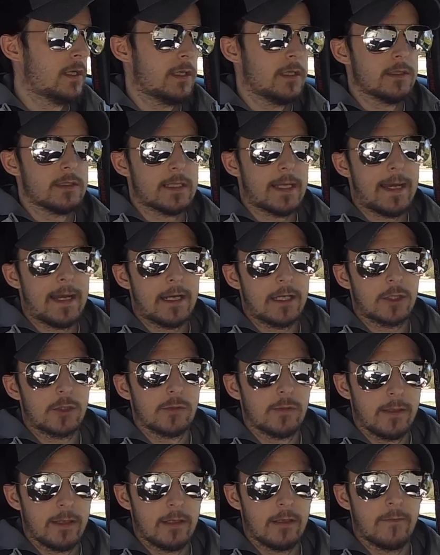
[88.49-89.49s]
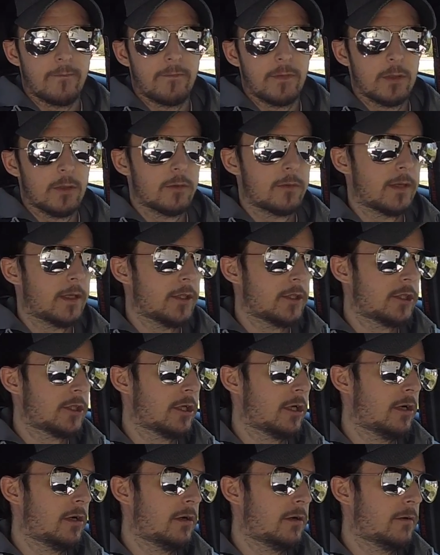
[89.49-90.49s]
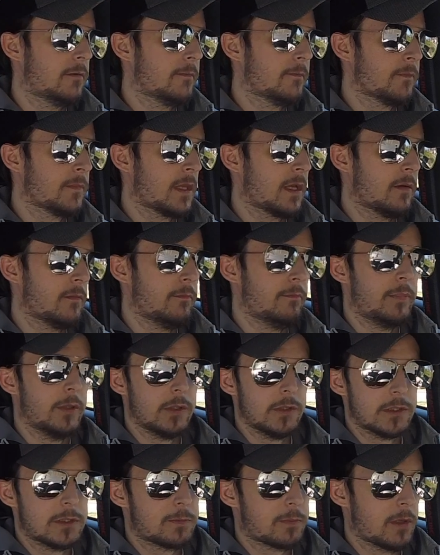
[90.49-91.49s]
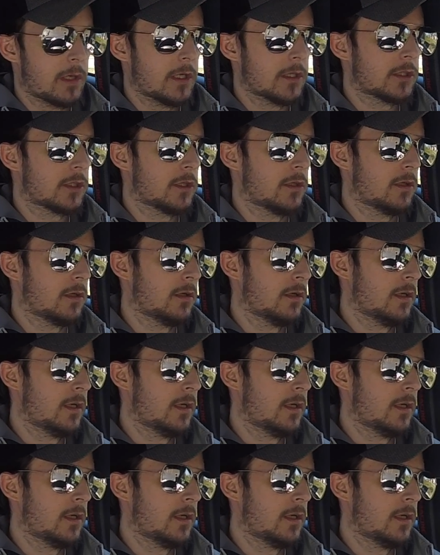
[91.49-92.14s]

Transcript: is actual air-fuel ratio, boost pressure,